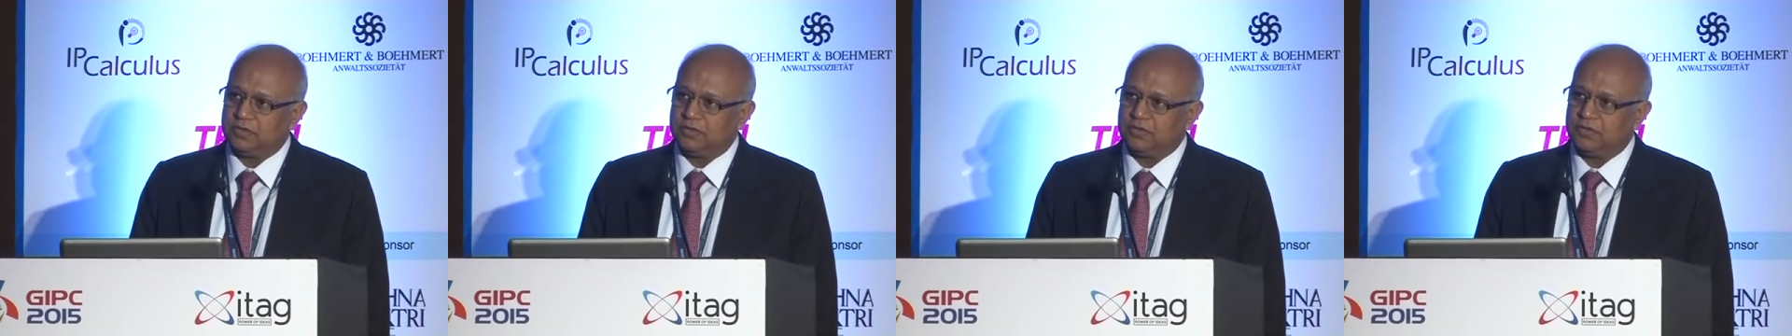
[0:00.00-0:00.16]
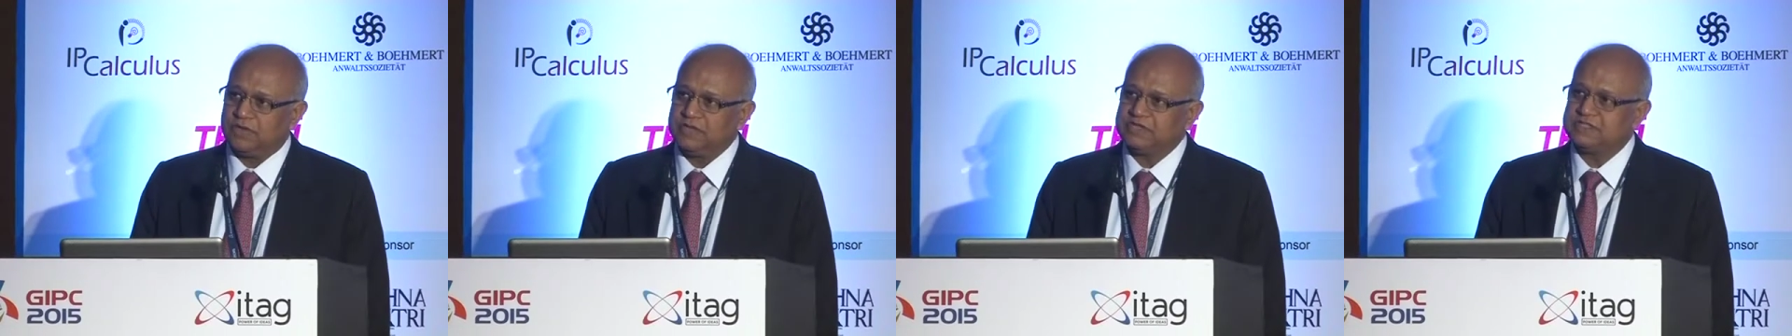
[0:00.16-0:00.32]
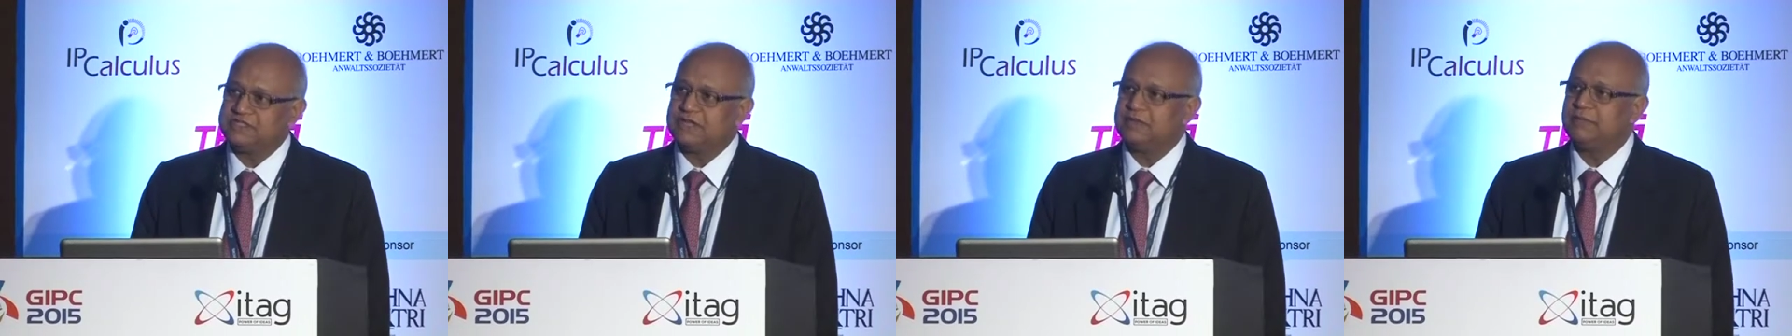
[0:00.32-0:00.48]

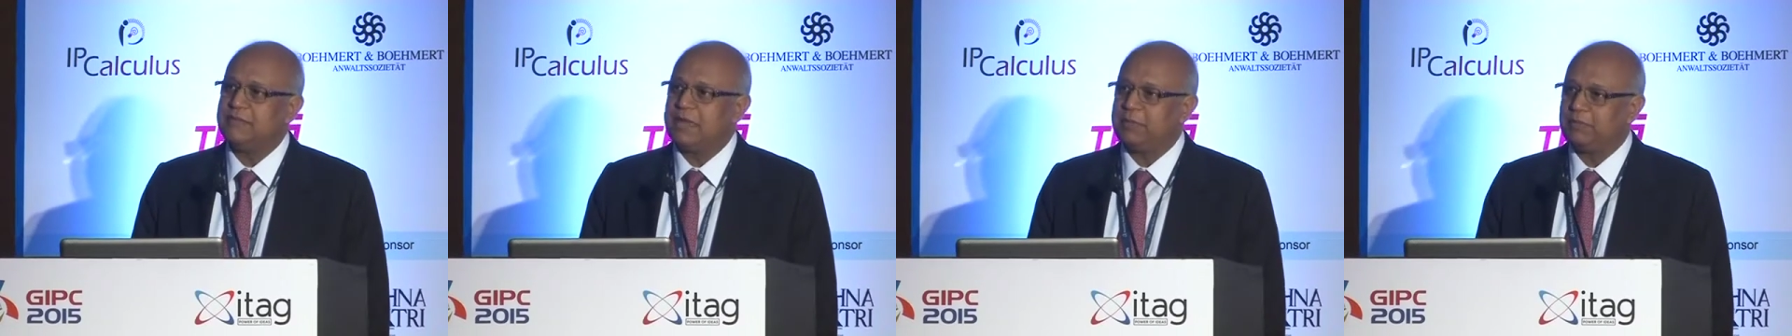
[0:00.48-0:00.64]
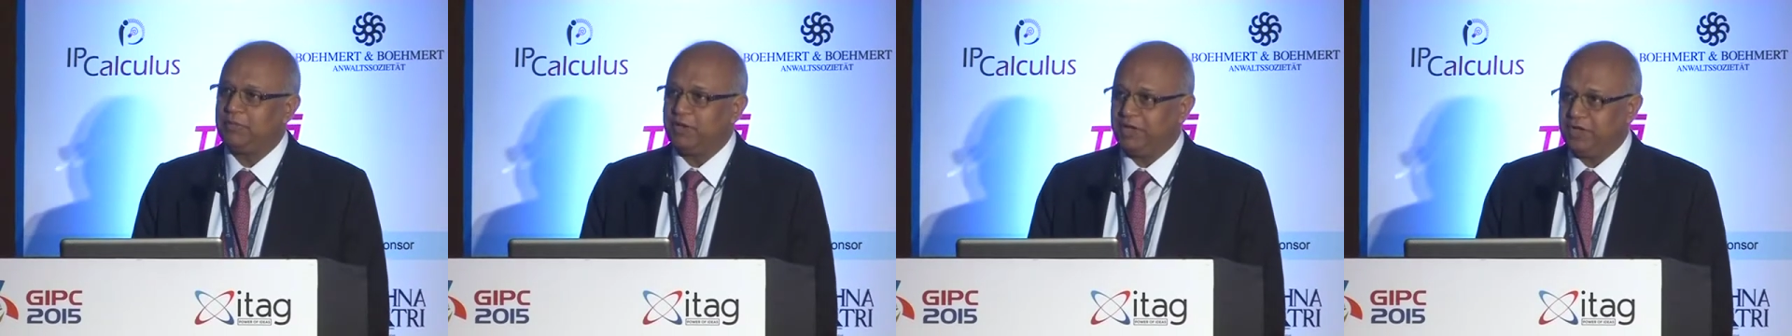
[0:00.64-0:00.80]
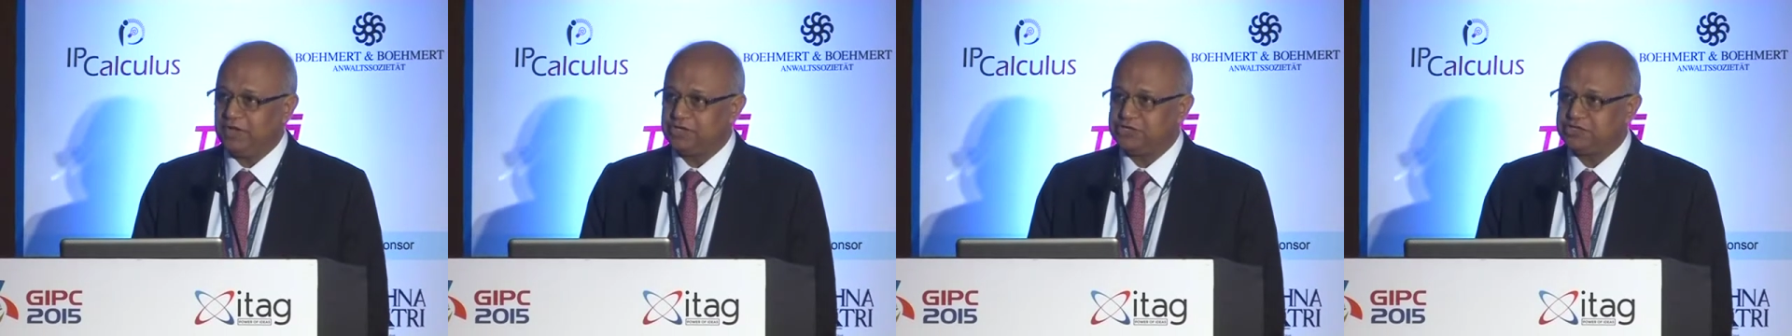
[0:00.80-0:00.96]
when some
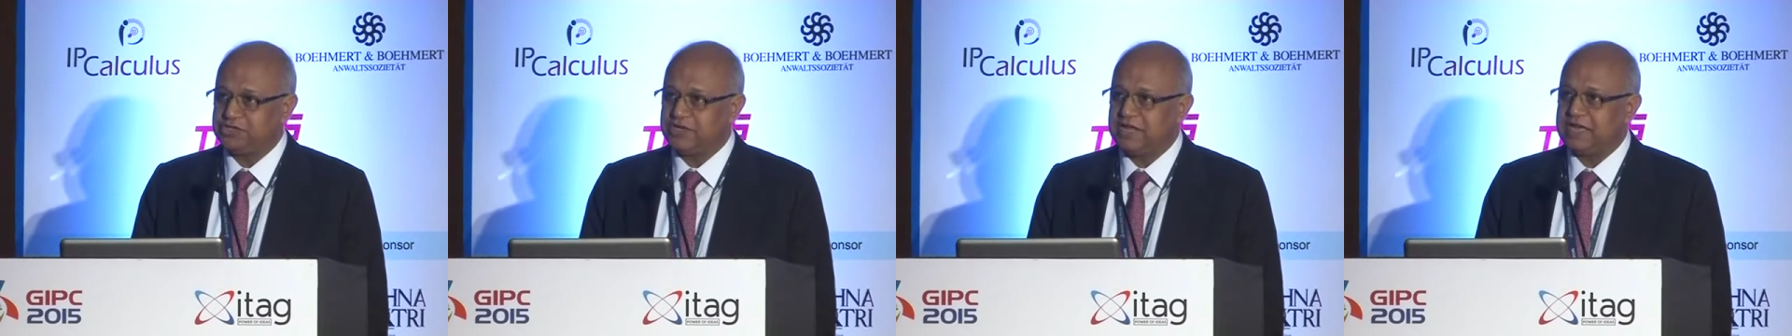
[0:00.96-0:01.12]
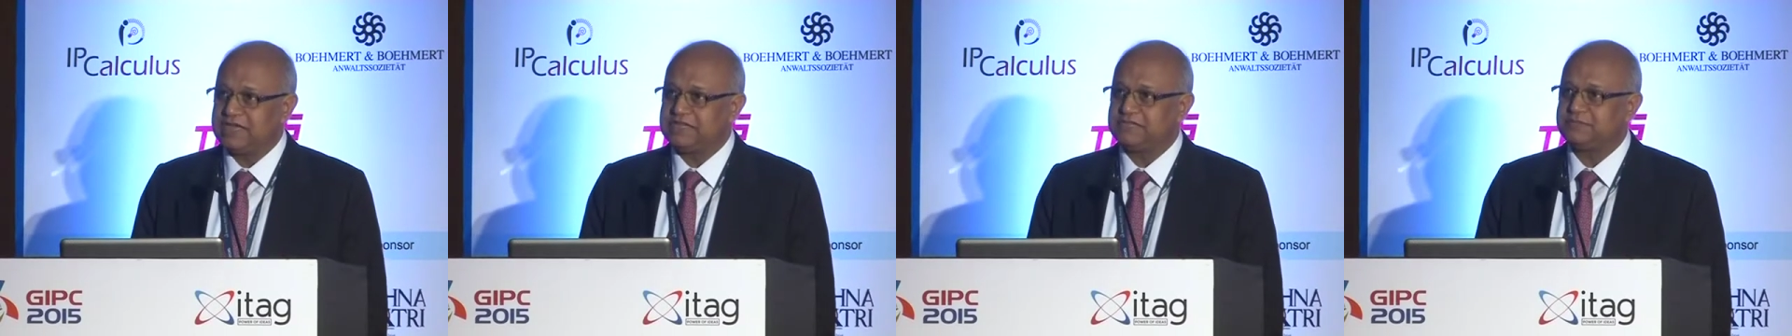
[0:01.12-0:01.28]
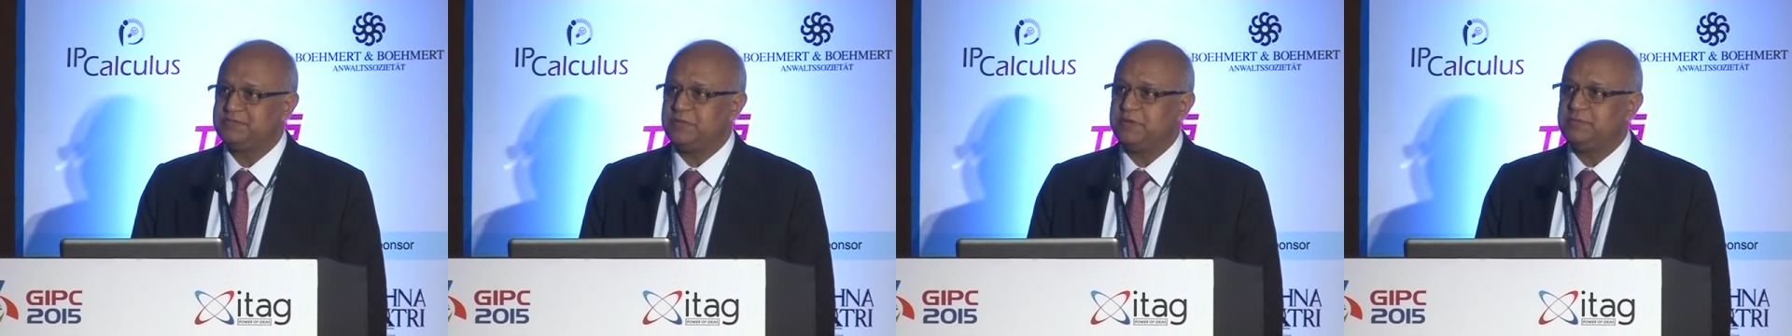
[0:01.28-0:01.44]
application
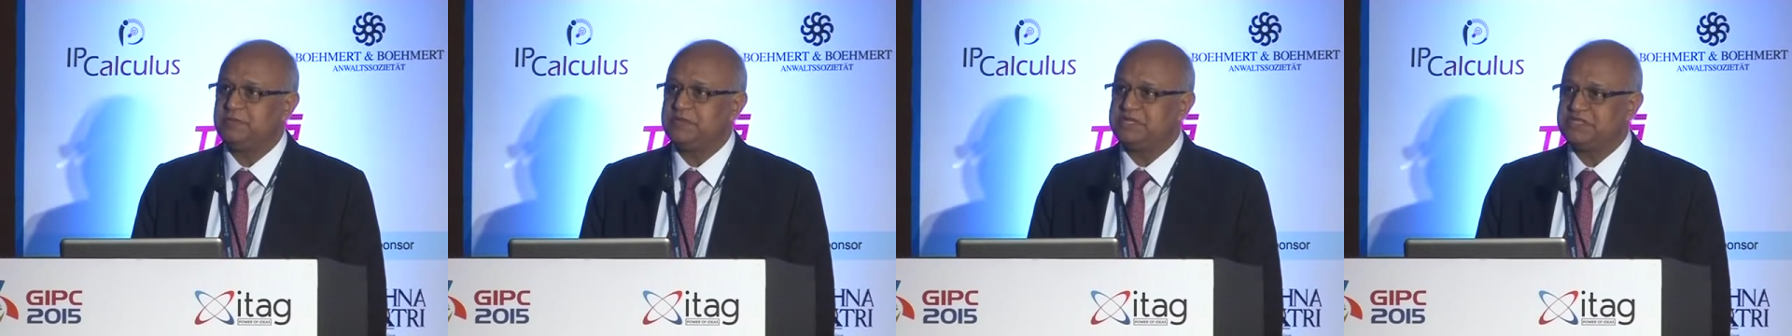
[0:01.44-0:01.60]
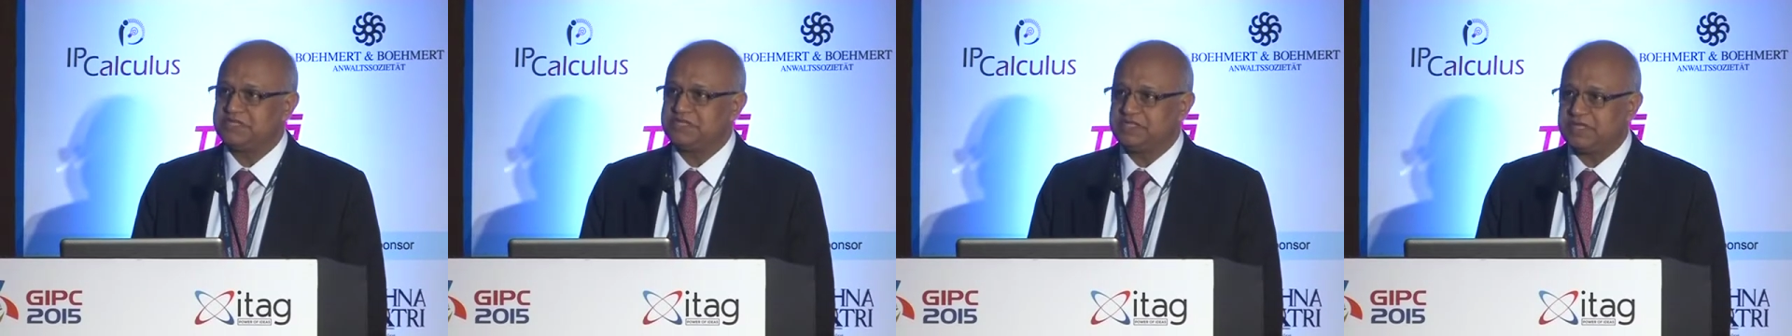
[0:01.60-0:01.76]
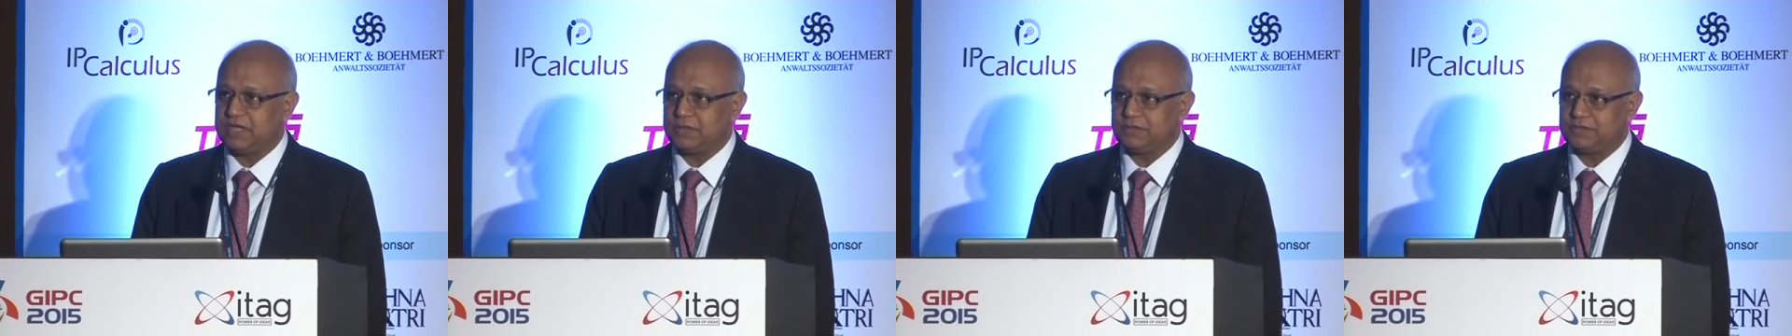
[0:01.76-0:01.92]
has been
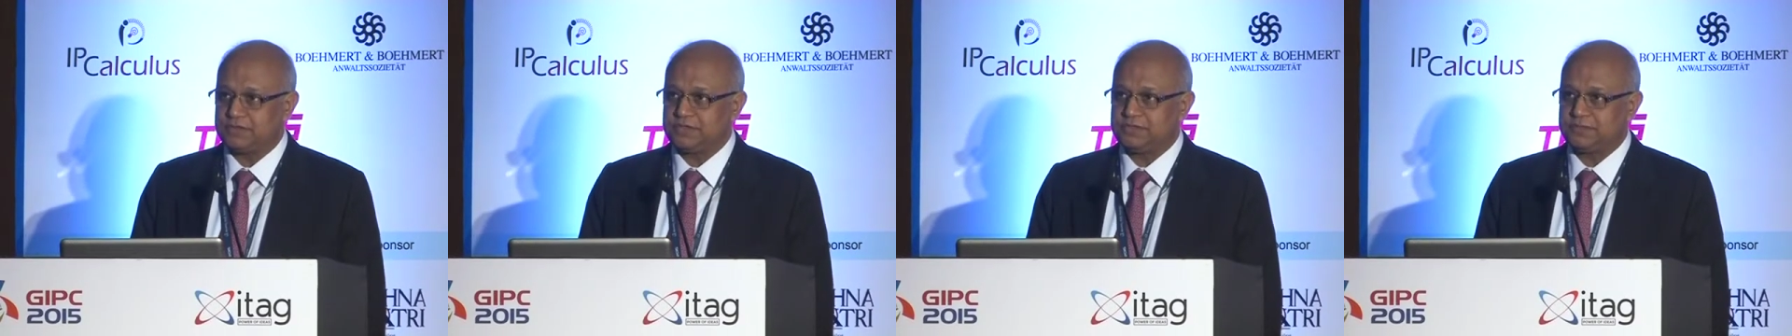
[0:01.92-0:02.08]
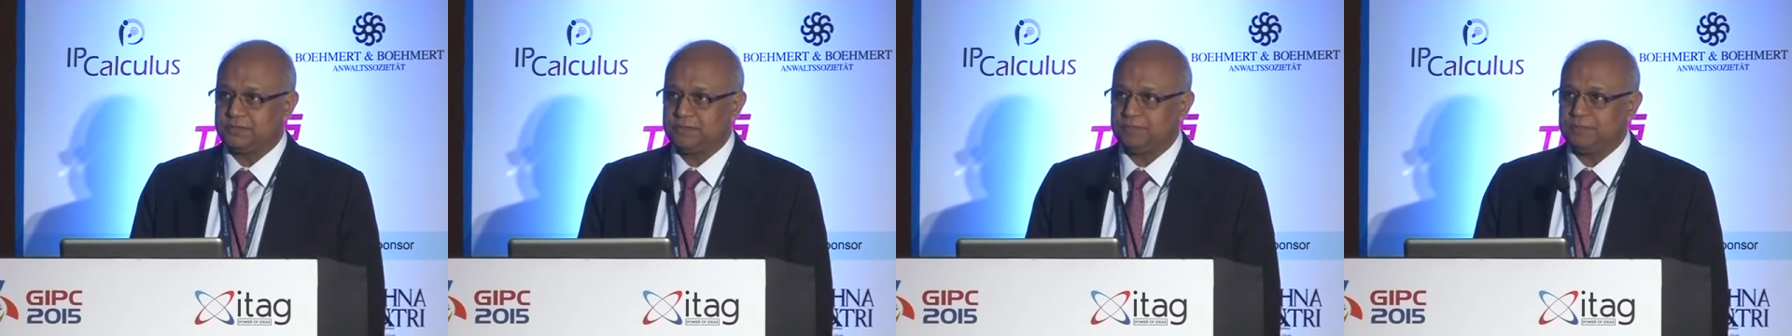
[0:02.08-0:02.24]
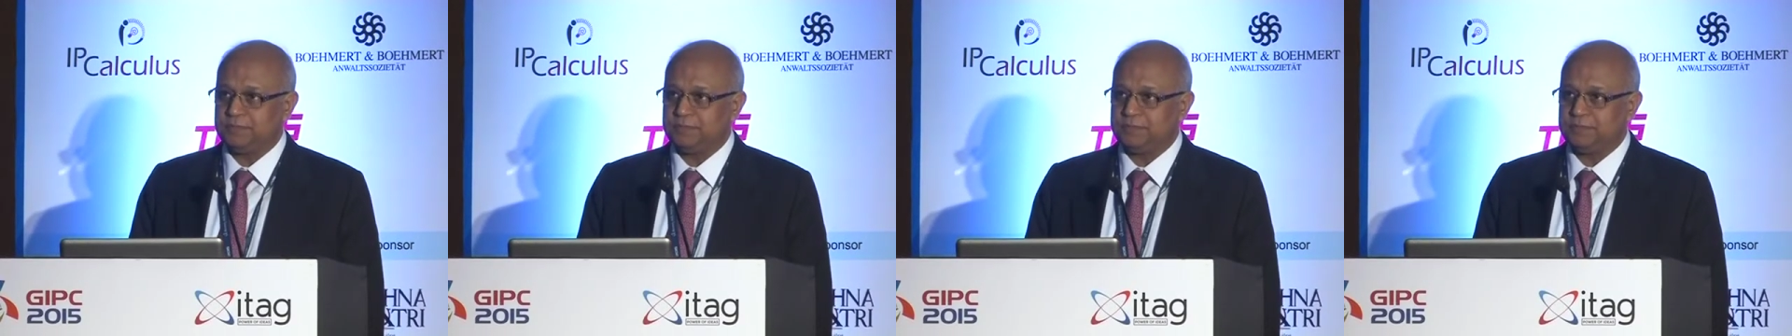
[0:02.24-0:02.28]
missed out?